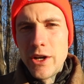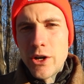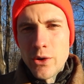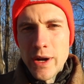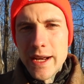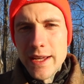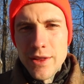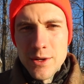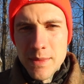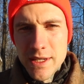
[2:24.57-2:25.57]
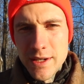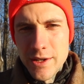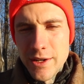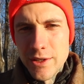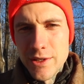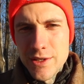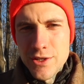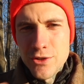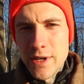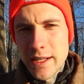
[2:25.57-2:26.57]
or any other materials
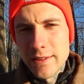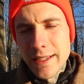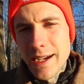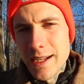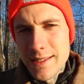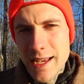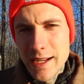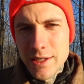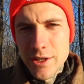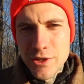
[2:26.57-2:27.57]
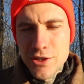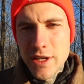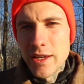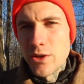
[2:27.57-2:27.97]
directly contacting your skin.